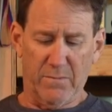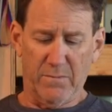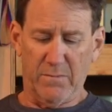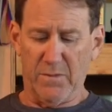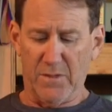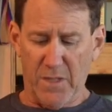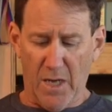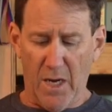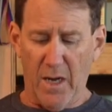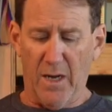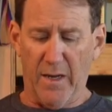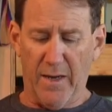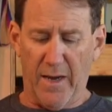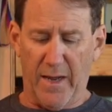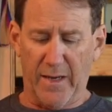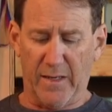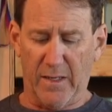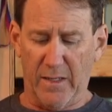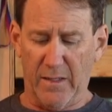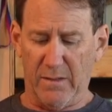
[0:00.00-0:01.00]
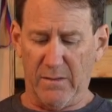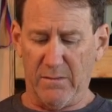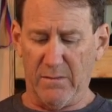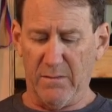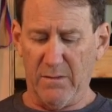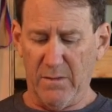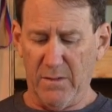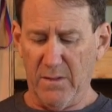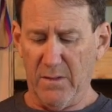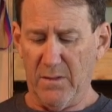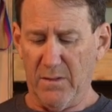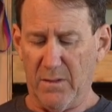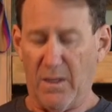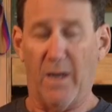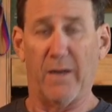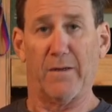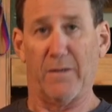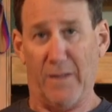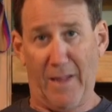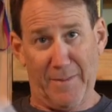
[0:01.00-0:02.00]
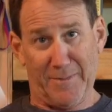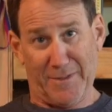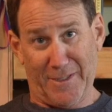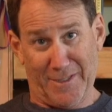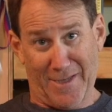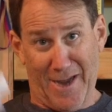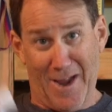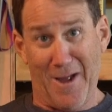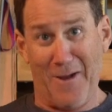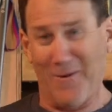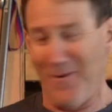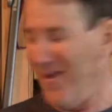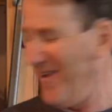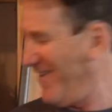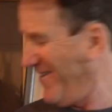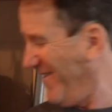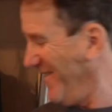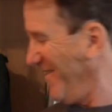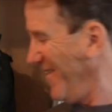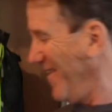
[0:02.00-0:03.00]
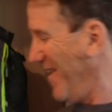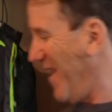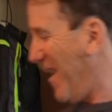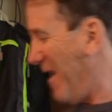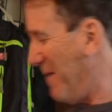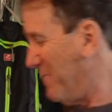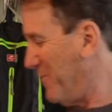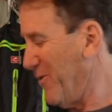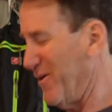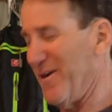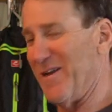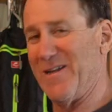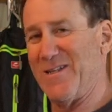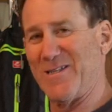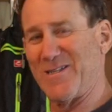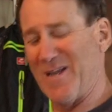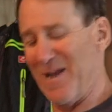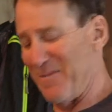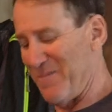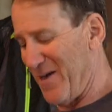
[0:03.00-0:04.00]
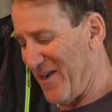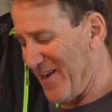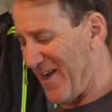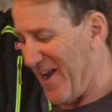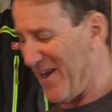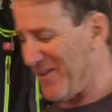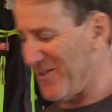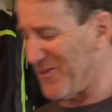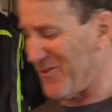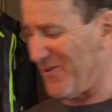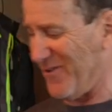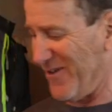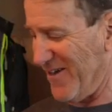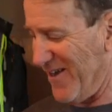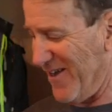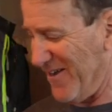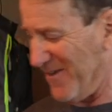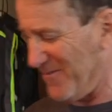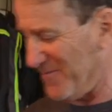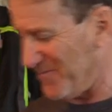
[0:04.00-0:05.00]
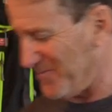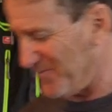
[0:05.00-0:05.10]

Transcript: done, I can collapse it down and put it inside my canister at night.